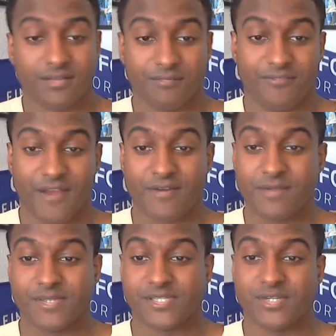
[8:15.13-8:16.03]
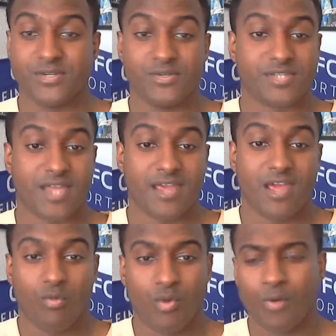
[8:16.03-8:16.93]
Very busy news day.
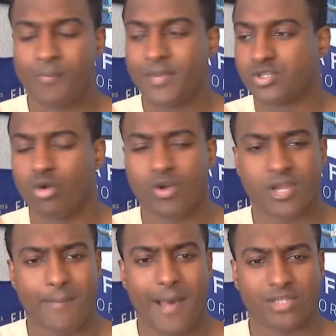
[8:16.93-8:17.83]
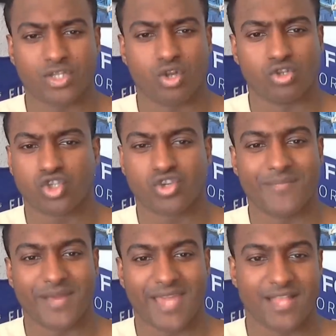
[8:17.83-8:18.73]
We'll be talking about this on
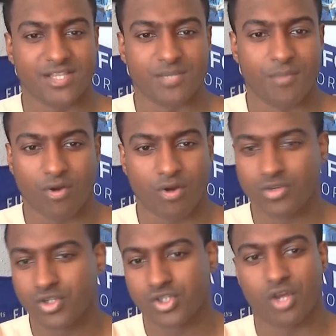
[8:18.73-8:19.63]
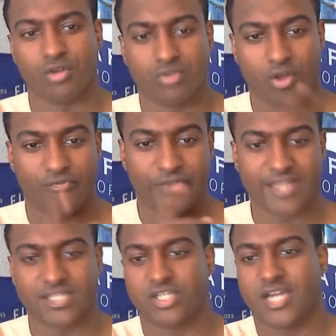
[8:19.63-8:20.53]
stream again tomorrow. So don't
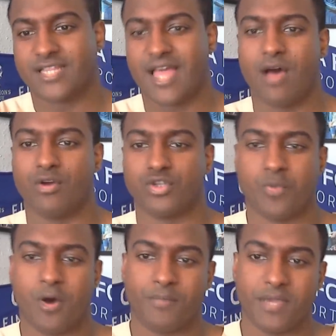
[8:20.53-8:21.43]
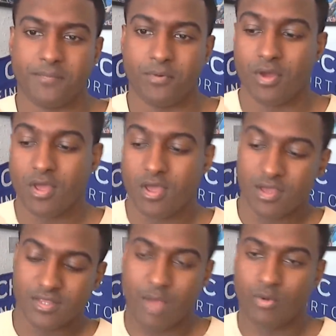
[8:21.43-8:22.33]
forget to check that out as well, people.
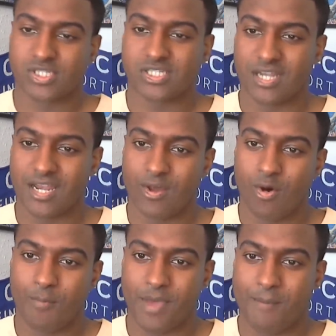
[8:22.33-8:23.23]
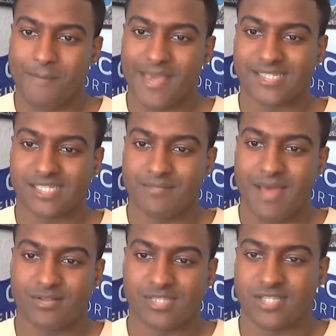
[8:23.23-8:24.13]
There was still a little bit on Mason
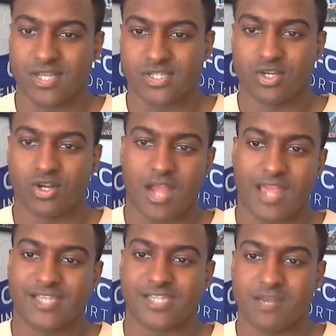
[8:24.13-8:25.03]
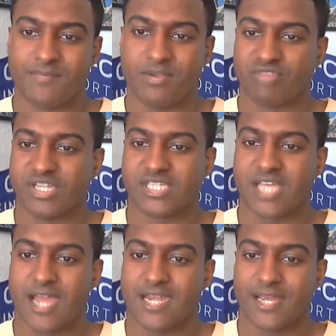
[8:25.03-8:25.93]
Mount. He doesn't look like he's going to be
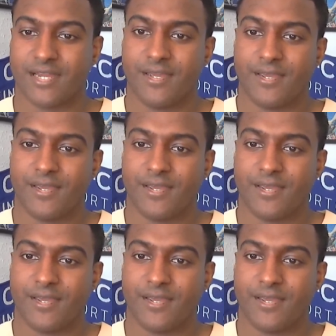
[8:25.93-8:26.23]
re-signing.